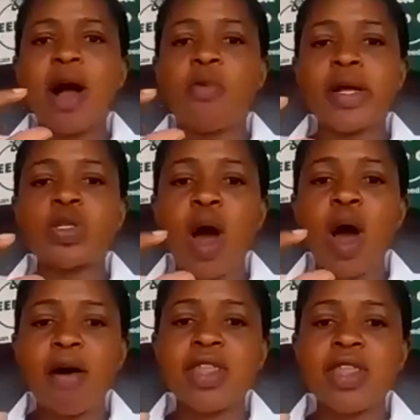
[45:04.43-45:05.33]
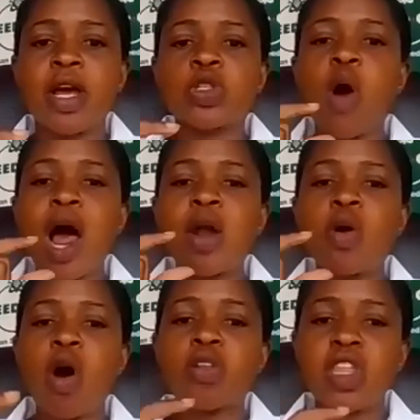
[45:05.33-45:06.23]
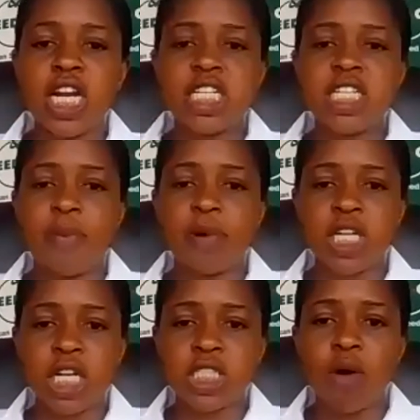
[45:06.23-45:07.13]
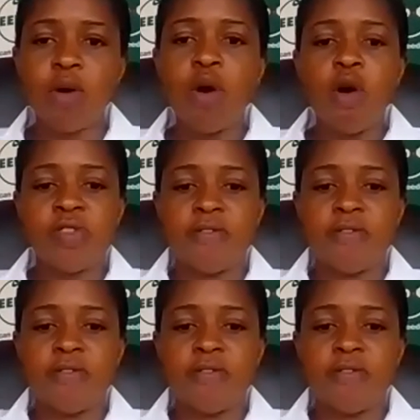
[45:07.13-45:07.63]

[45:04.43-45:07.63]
that are going to allow them to unlock the genetic potential